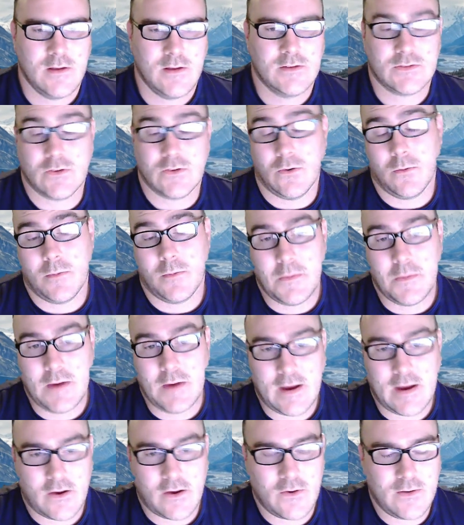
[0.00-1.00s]
So maybe
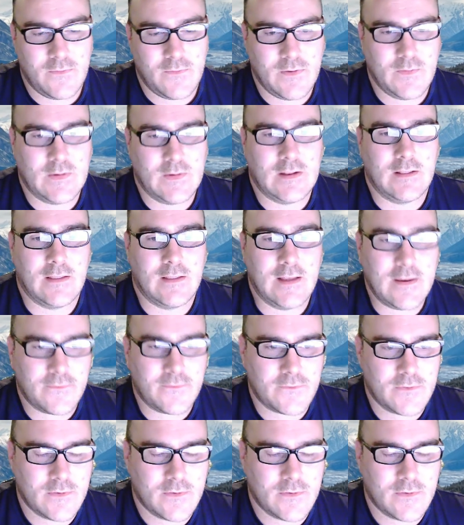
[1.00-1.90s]
I could have even left